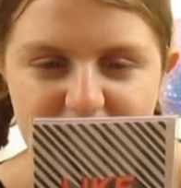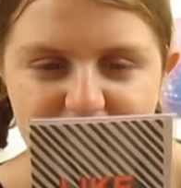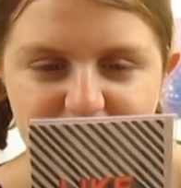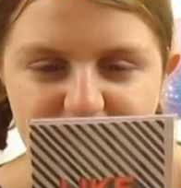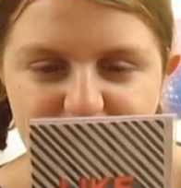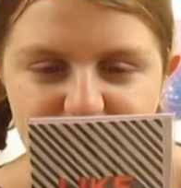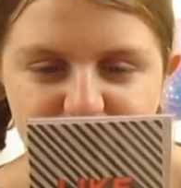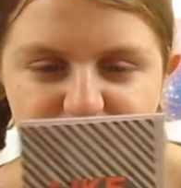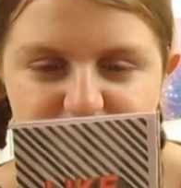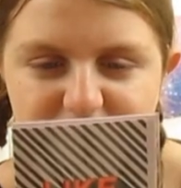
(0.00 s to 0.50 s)

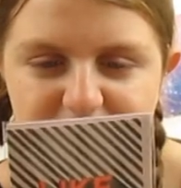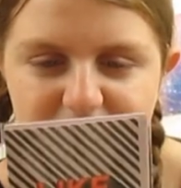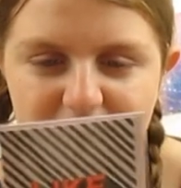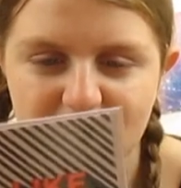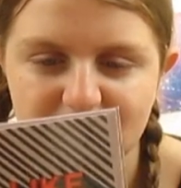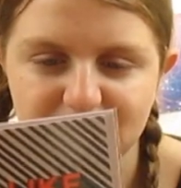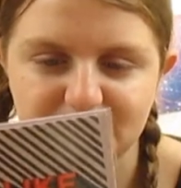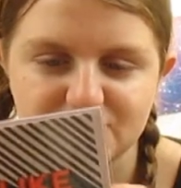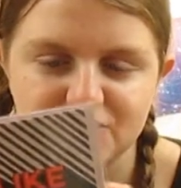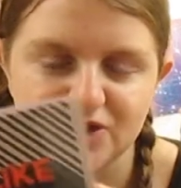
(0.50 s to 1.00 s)
This was in
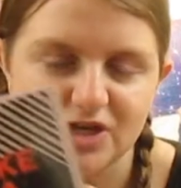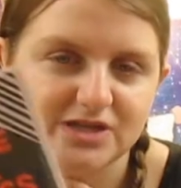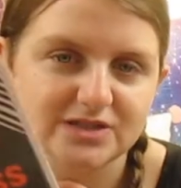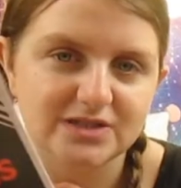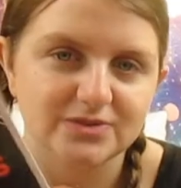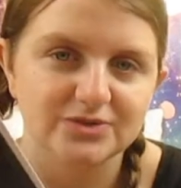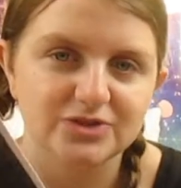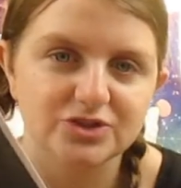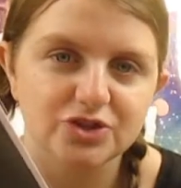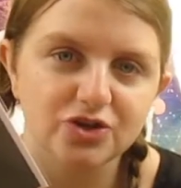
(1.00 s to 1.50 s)
Paper Chase, it
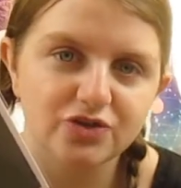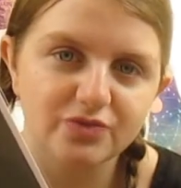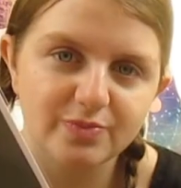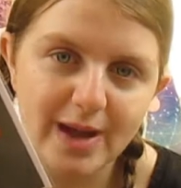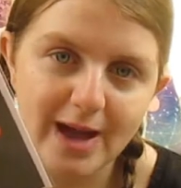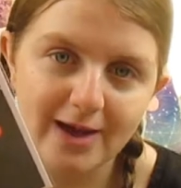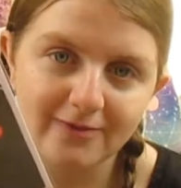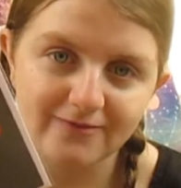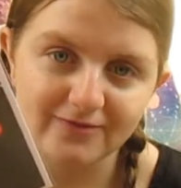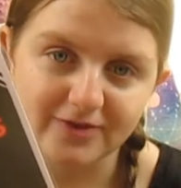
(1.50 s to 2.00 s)
was two
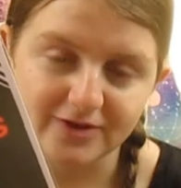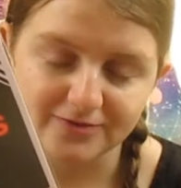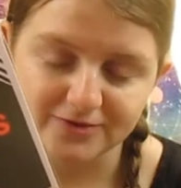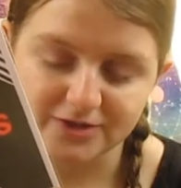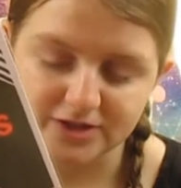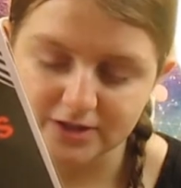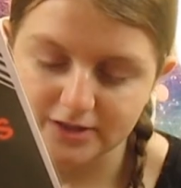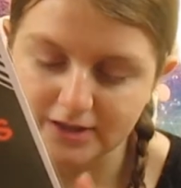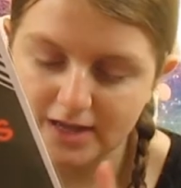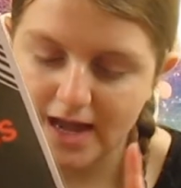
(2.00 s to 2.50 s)
pounds
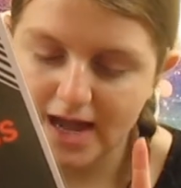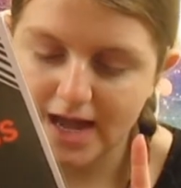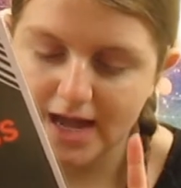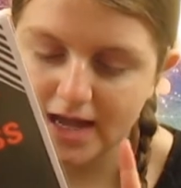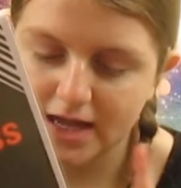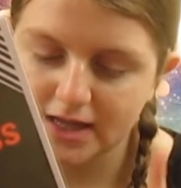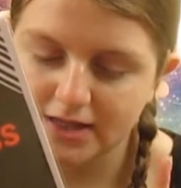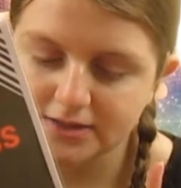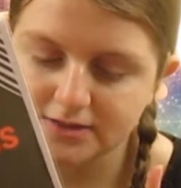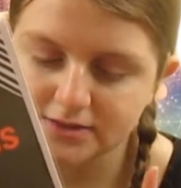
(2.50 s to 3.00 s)
fifty,
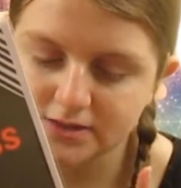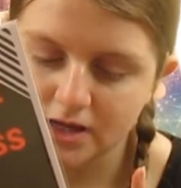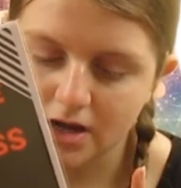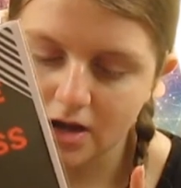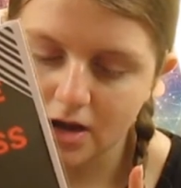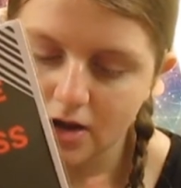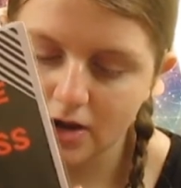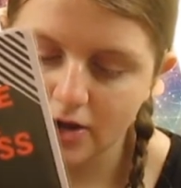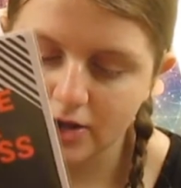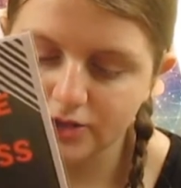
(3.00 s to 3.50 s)
and
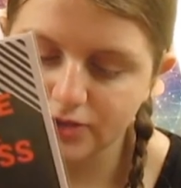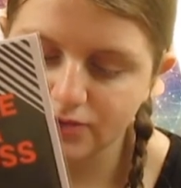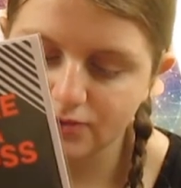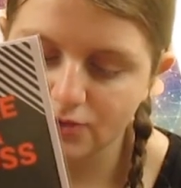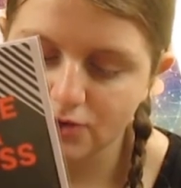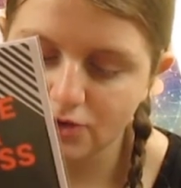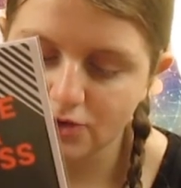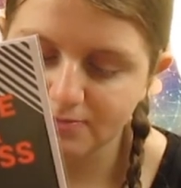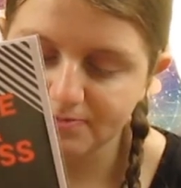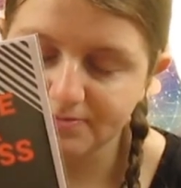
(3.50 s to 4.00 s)
I
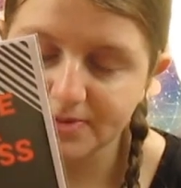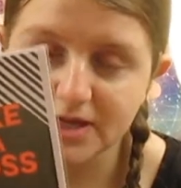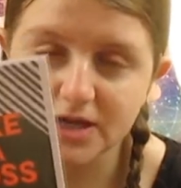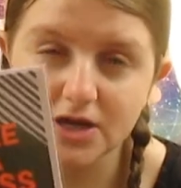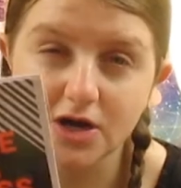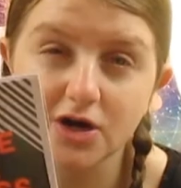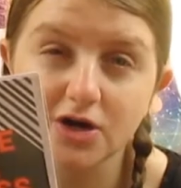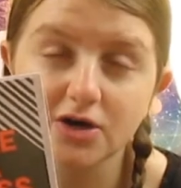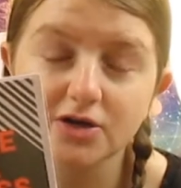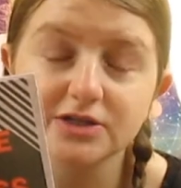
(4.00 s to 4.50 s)
thought,
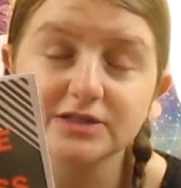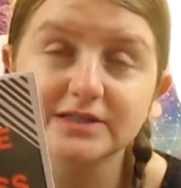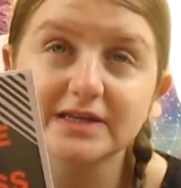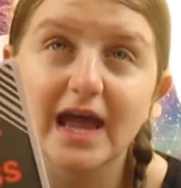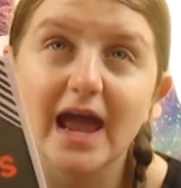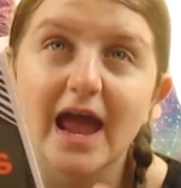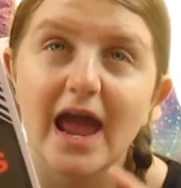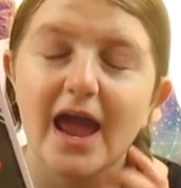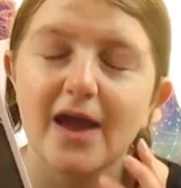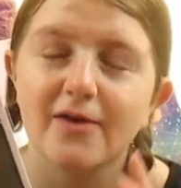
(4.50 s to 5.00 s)
because
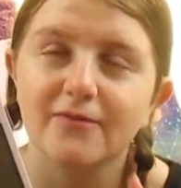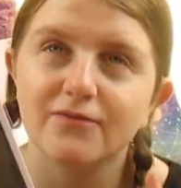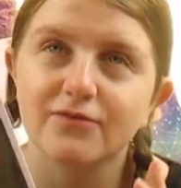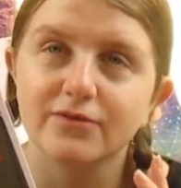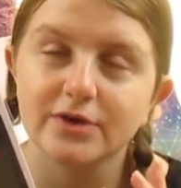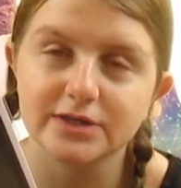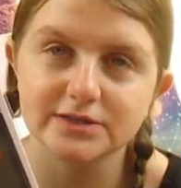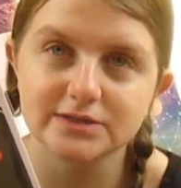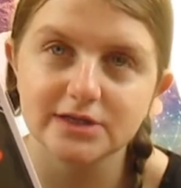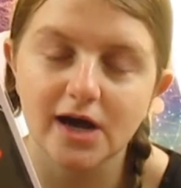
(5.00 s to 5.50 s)

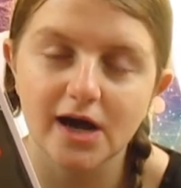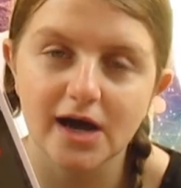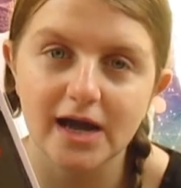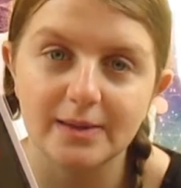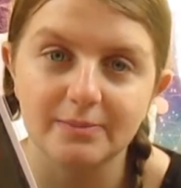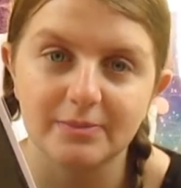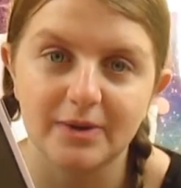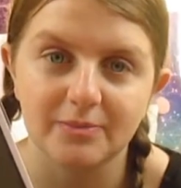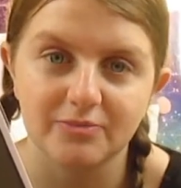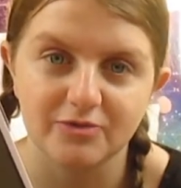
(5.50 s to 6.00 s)
every
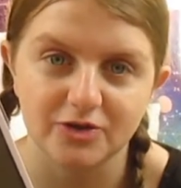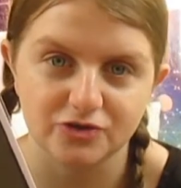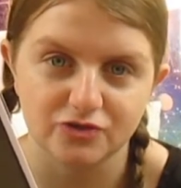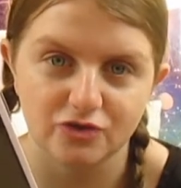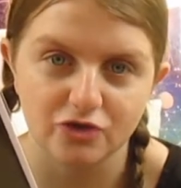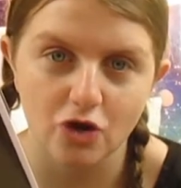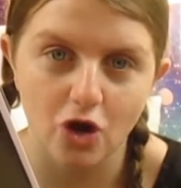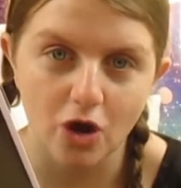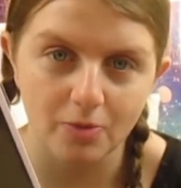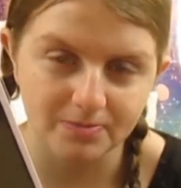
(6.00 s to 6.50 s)
time my brother
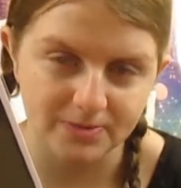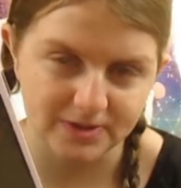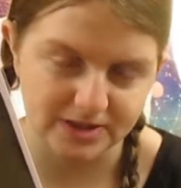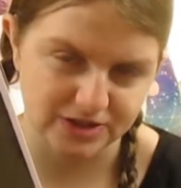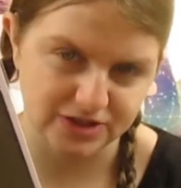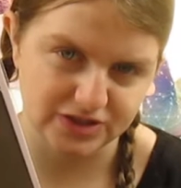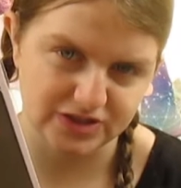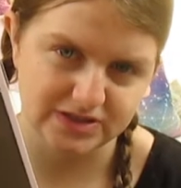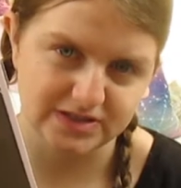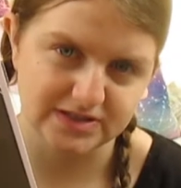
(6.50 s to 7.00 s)

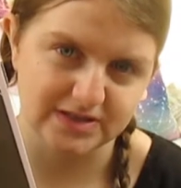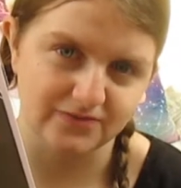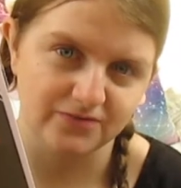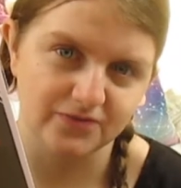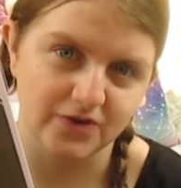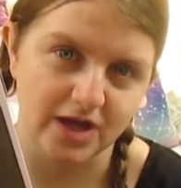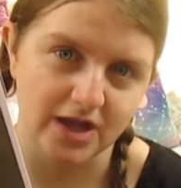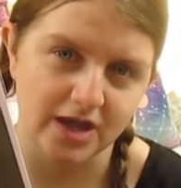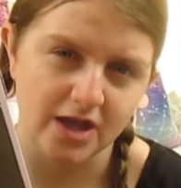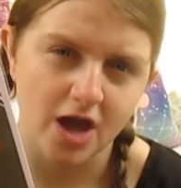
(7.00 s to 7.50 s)
accomplishes
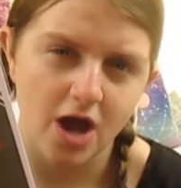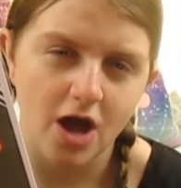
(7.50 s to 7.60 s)
something,